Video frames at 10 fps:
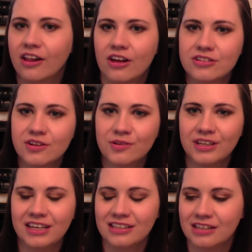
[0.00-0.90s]
I'll also
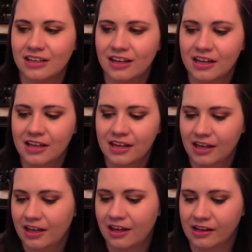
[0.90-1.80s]
link
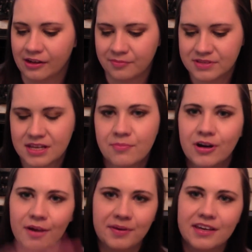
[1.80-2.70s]

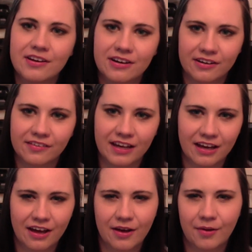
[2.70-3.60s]
somewhere up here
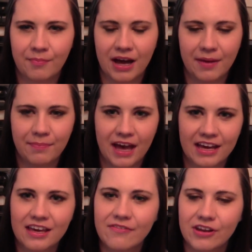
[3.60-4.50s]
like my
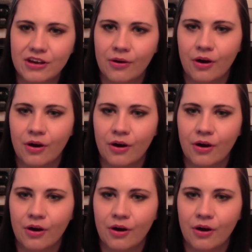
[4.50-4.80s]
packing video.